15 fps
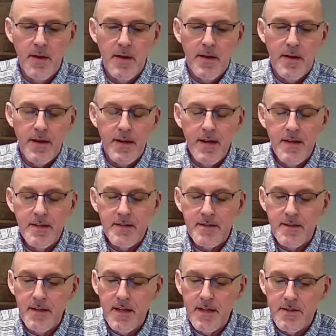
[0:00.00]
Again, it's
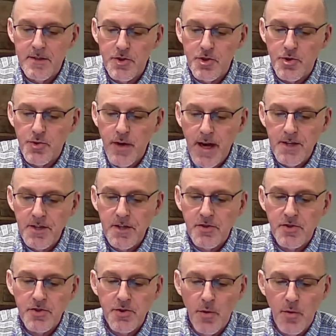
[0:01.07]
the tragic
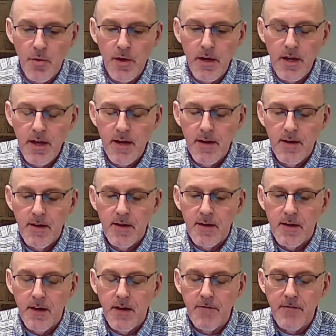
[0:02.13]
story
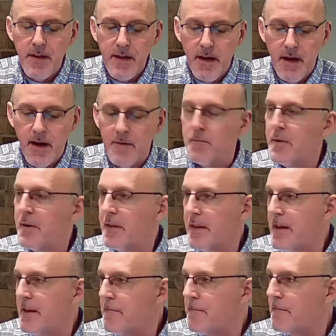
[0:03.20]
of the
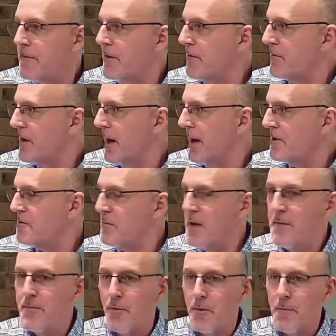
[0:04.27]
unbelief of God's
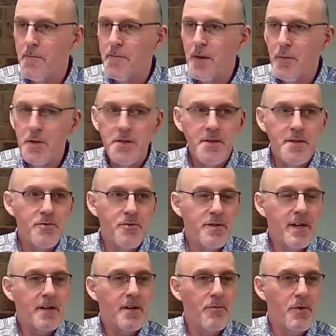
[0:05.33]
people. I wish this was
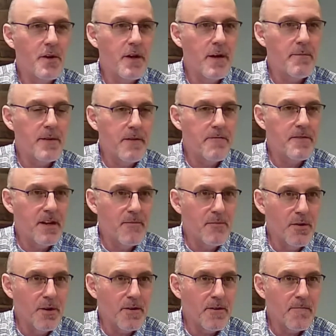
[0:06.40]
like a real uplifting
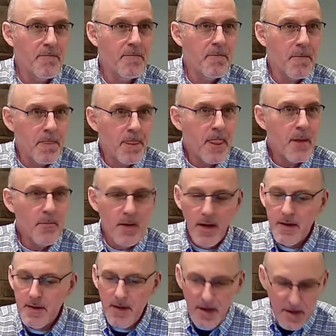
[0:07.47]
book,
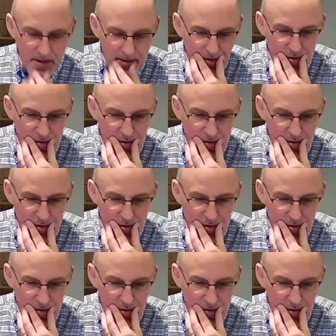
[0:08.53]
but you